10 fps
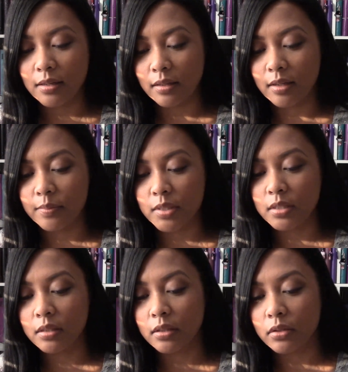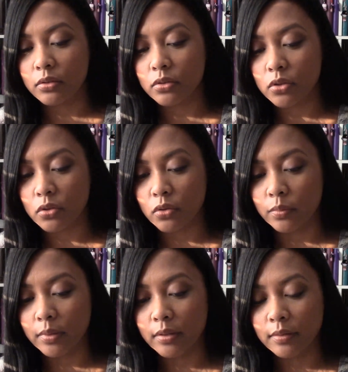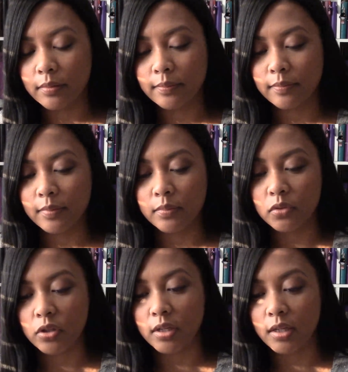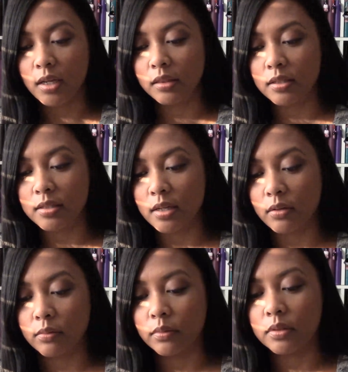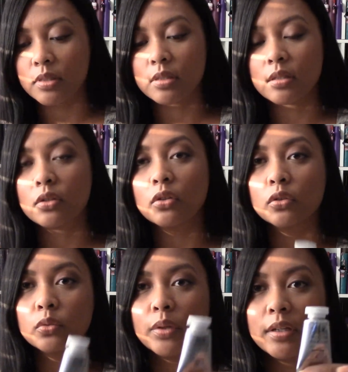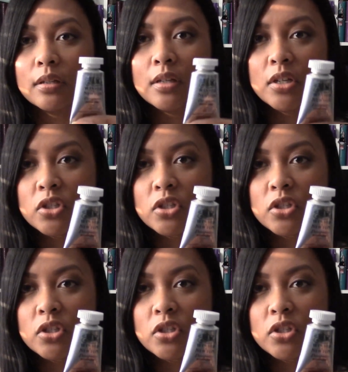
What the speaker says: it comes in a little tube. I'm trying to get this out. Well, this is a gold one.